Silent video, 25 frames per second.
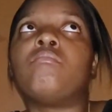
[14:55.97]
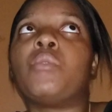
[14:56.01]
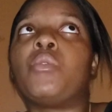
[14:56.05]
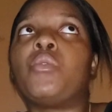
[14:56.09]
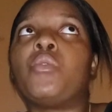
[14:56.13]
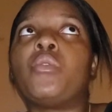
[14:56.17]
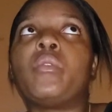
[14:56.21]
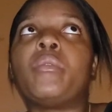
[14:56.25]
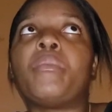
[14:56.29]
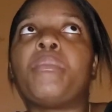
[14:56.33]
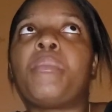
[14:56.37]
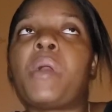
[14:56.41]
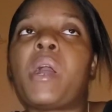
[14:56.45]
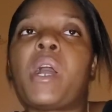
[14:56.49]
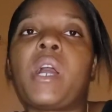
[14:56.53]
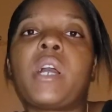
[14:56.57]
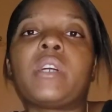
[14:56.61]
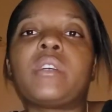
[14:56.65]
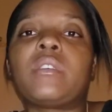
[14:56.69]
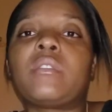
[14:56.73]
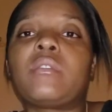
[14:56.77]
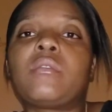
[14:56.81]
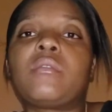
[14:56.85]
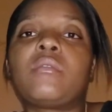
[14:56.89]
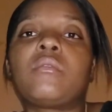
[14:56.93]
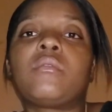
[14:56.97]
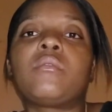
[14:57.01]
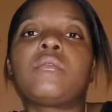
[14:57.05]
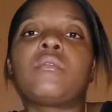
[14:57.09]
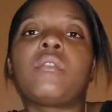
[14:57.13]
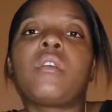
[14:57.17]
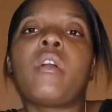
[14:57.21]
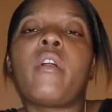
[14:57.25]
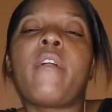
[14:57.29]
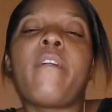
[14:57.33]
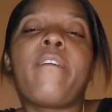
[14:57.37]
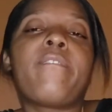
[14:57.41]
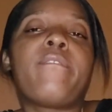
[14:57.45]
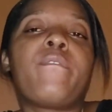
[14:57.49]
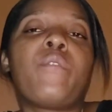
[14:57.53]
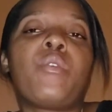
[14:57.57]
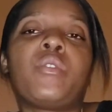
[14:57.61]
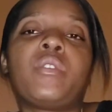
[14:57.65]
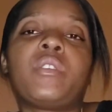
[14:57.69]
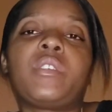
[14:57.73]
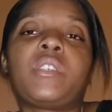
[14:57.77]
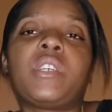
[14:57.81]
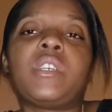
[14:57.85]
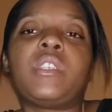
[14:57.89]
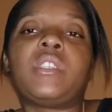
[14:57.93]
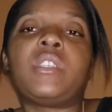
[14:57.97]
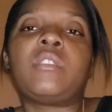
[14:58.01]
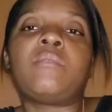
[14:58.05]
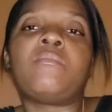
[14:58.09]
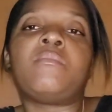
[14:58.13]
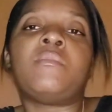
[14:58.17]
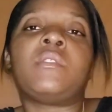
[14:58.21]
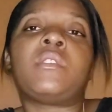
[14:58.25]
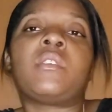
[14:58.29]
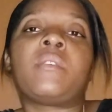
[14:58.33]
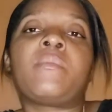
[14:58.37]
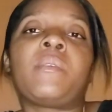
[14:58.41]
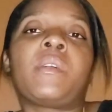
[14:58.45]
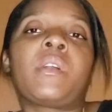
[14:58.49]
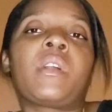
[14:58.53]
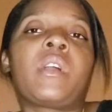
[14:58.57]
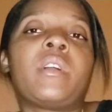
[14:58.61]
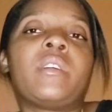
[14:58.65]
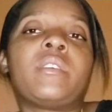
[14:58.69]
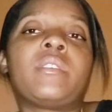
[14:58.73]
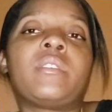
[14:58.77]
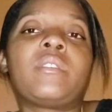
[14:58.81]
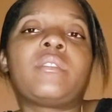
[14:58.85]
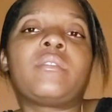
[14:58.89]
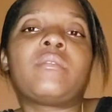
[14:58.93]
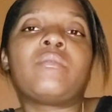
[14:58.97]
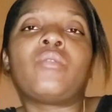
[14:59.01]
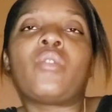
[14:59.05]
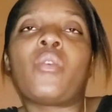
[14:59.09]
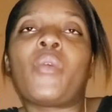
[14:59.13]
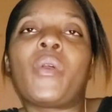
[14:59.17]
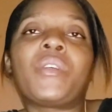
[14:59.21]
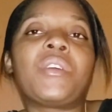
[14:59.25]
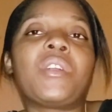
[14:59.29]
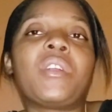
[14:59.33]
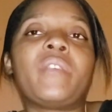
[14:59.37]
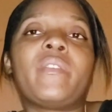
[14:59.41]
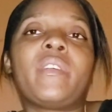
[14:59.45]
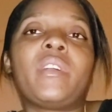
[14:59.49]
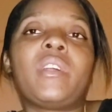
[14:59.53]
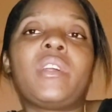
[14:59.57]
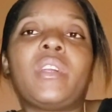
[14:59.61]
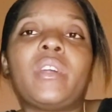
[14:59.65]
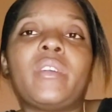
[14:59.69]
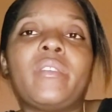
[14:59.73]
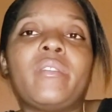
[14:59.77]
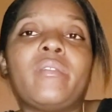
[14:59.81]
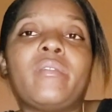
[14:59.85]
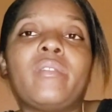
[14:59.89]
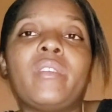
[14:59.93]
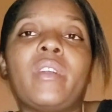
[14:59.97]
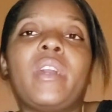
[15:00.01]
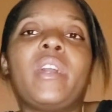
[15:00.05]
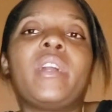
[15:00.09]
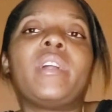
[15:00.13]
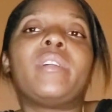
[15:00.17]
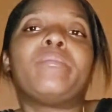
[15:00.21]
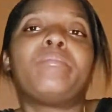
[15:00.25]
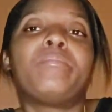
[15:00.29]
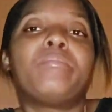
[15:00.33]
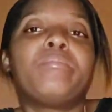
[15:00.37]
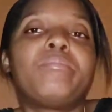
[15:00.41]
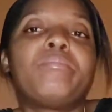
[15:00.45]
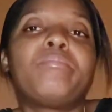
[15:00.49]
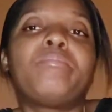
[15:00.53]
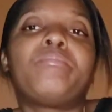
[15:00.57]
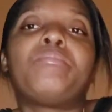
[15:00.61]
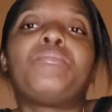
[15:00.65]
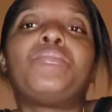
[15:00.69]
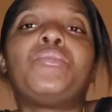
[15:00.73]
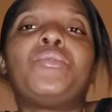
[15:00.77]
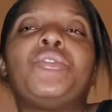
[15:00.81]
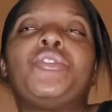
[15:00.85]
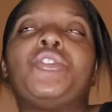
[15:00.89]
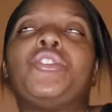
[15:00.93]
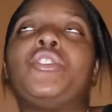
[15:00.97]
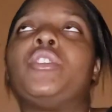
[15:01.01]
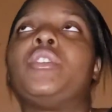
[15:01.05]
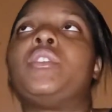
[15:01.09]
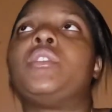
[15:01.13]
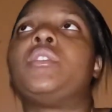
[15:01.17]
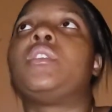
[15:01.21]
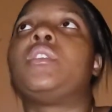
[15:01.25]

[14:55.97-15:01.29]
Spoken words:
couldn't pass 4 centimeter because no water nobody there. The help pushing.